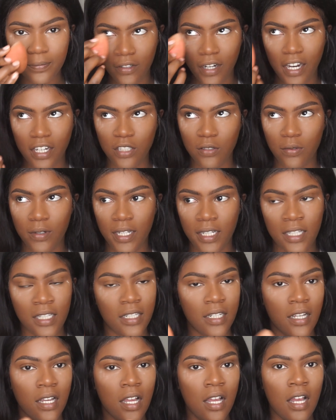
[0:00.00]

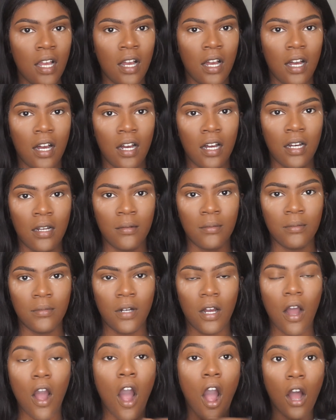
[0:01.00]
Graduated
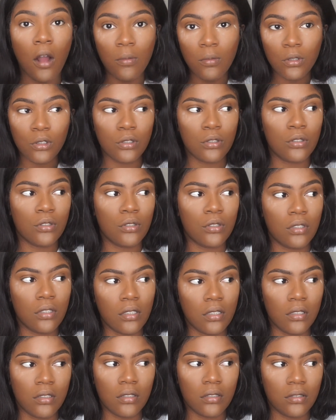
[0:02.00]
almost
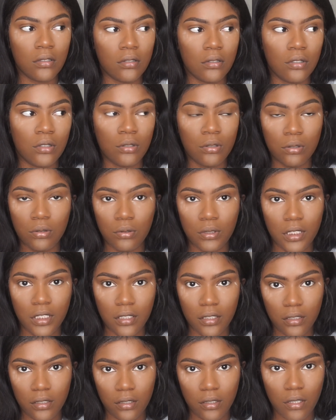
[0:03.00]
2
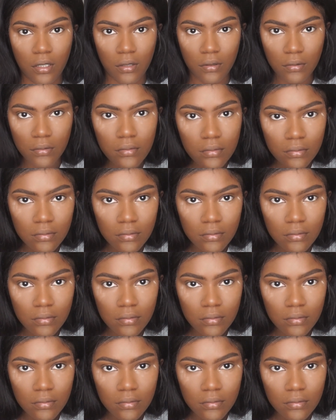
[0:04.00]
years ago.